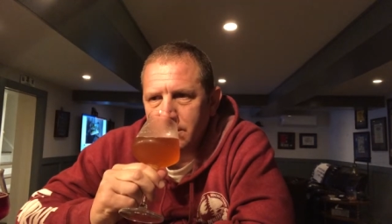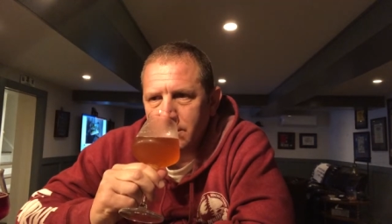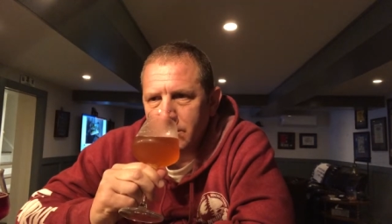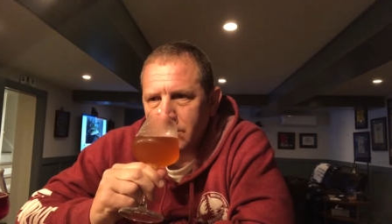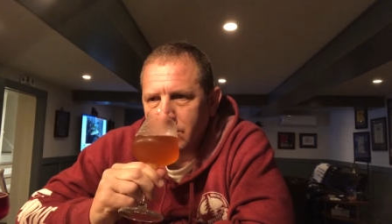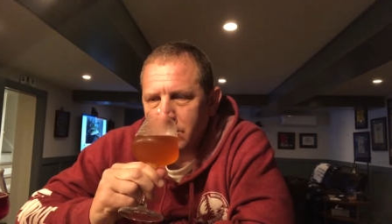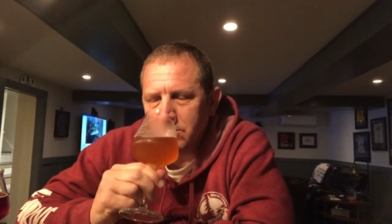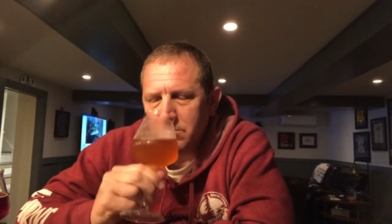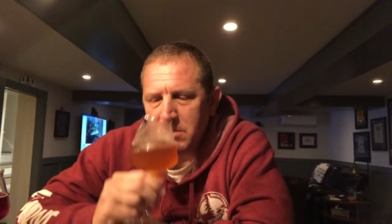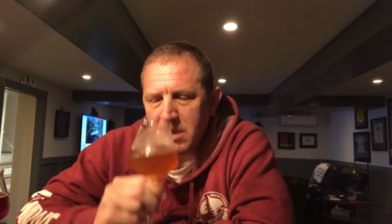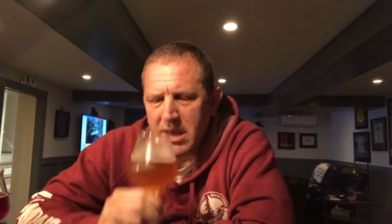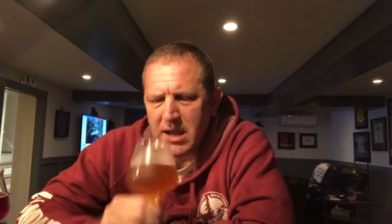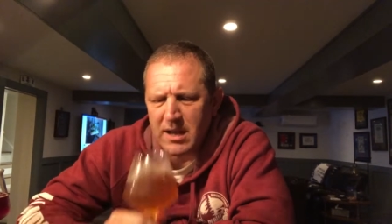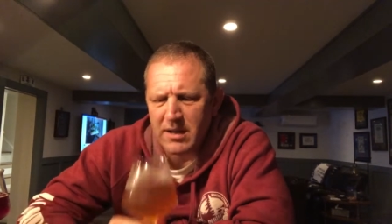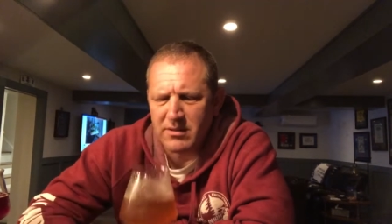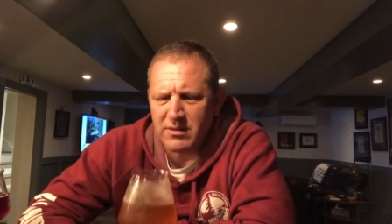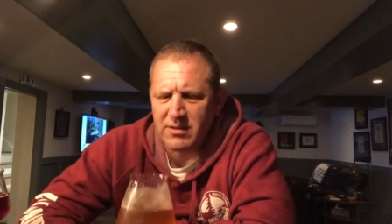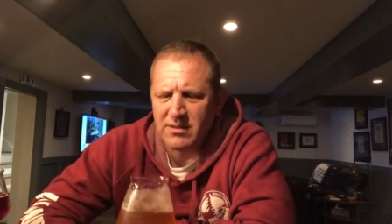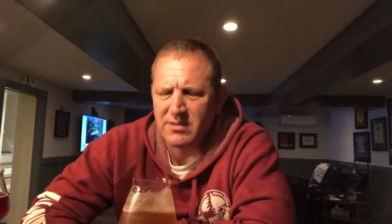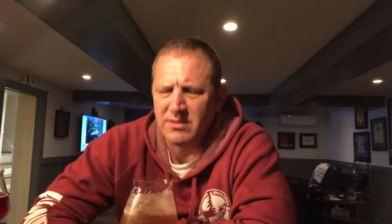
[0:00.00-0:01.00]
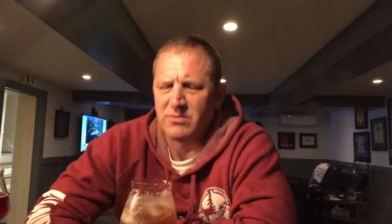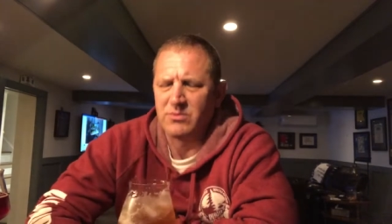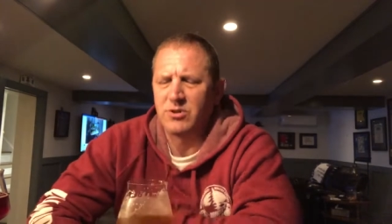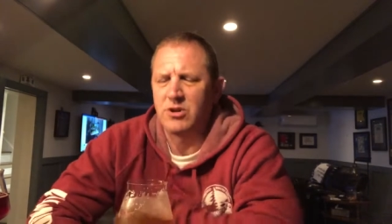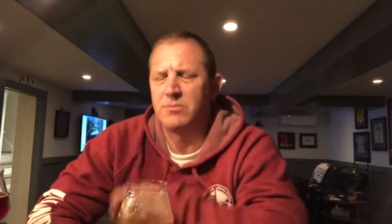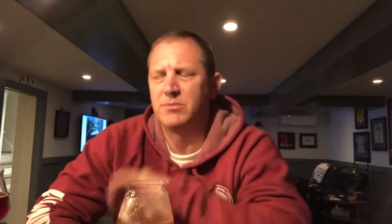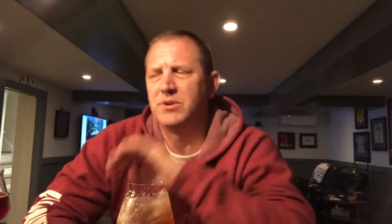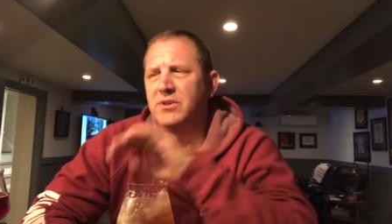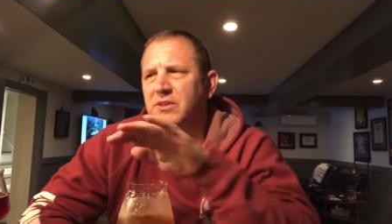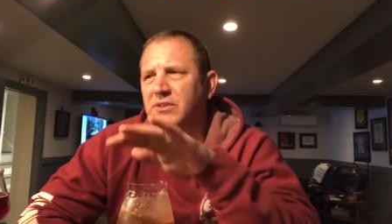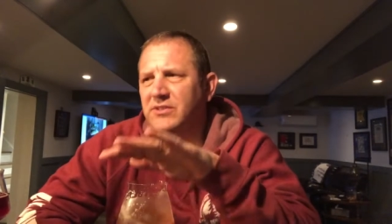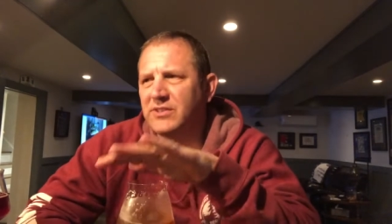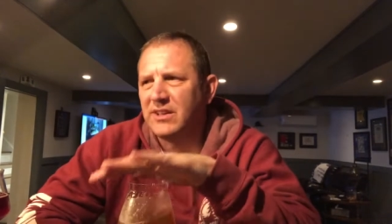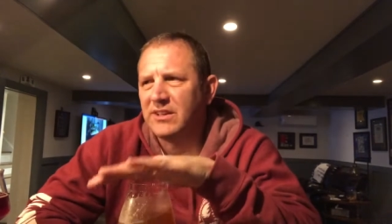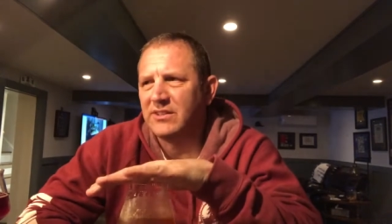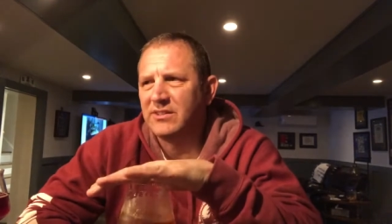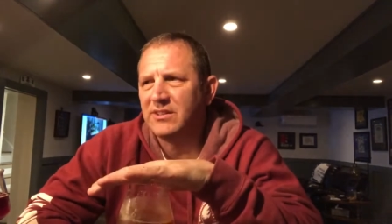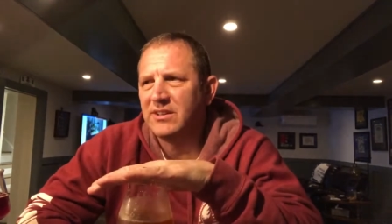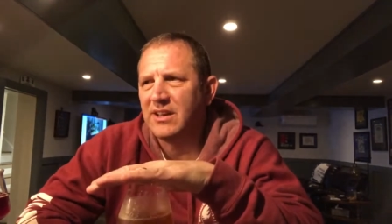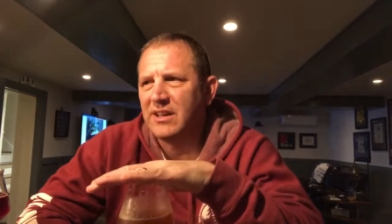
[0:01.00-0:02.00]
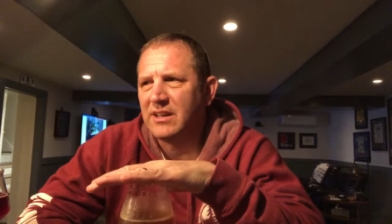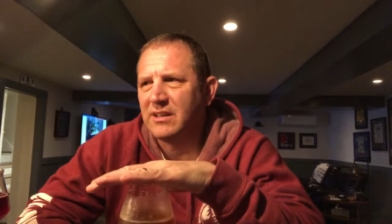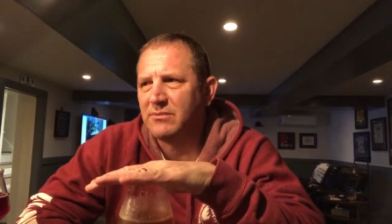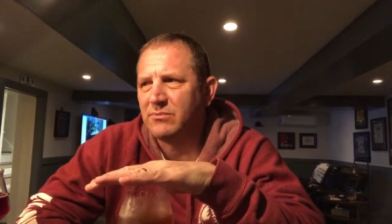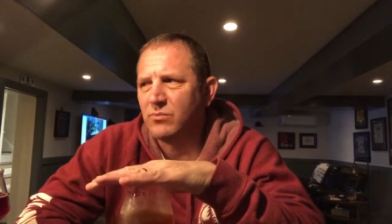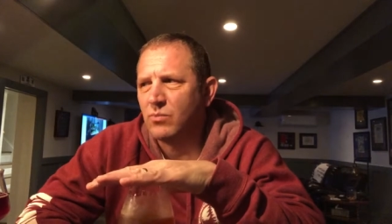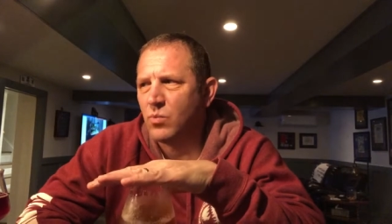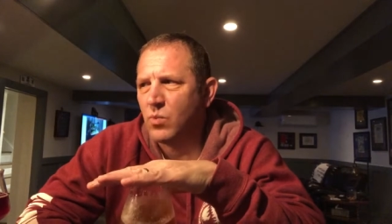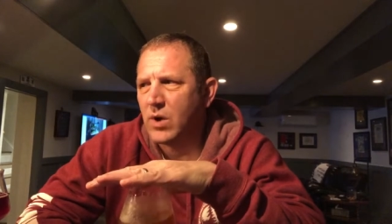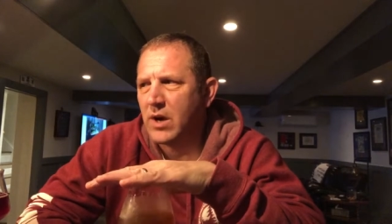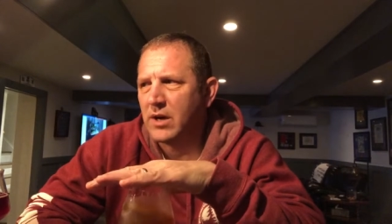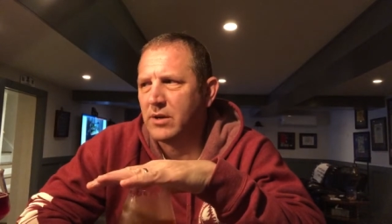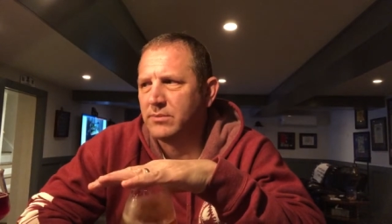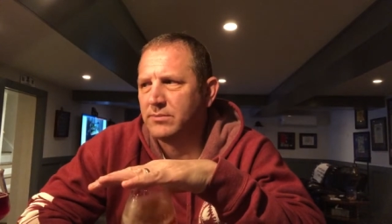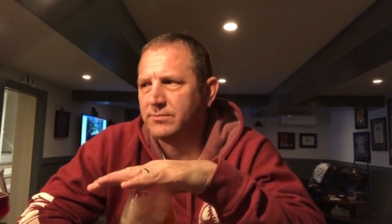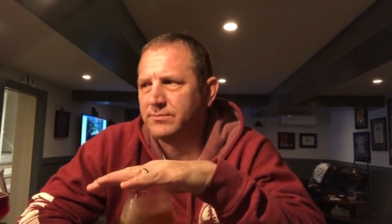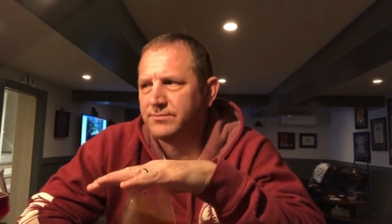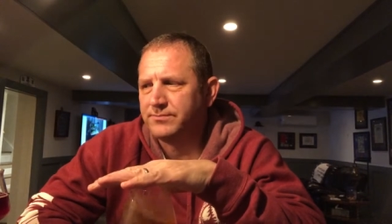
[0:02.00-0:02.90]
So man, the rum on this thing is kicking. Wow.